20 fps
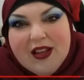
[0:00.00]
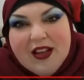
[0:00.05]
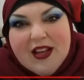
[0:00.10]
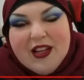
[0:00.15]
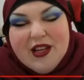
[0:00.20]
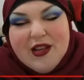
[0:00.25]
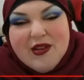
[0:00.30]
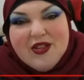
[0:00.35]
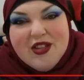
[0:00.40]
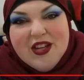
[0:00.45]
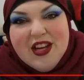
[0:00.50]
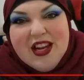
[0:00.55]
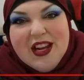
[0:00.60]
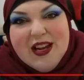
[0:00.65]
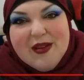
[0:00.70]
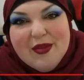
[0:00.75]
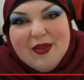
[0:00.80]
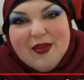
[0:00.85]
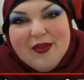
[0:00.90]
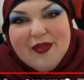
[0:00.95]
a huge
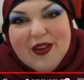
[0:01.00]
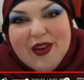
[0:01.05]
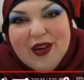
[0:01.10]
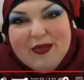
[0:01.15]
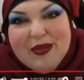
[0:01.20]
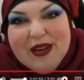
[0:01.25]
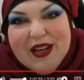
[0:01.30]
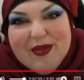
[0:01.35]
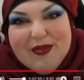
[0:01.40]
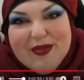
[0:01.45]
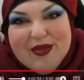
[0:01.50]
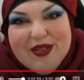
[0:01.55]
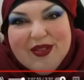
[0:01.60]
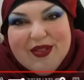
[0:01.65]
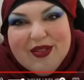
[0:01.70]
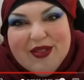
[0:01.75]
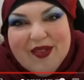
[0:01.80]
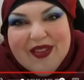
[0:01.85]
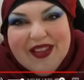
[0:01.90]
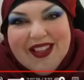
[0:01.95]
camel farm in Abu
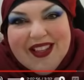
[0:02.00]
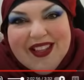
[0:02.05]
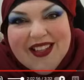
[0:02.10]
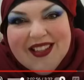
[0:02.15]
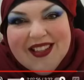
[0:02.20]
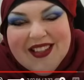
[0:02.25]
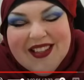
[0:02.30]
Dhabi.